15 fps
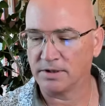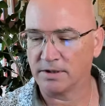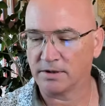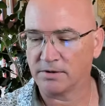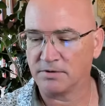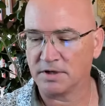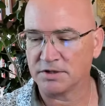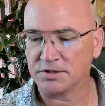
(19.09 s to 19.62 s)

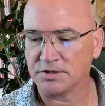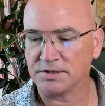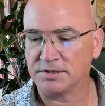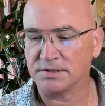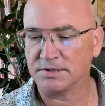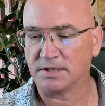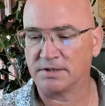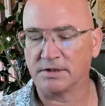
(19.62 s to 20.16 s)
questions
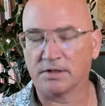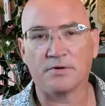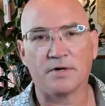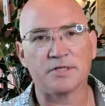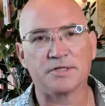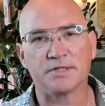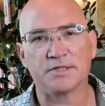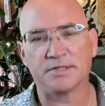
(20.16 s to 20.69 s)
on the
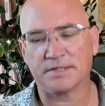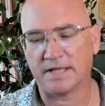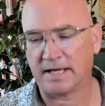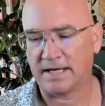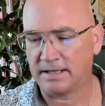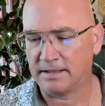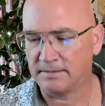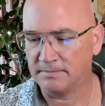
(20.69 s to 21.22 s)
questions
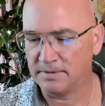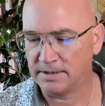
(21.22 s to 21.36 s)
tab,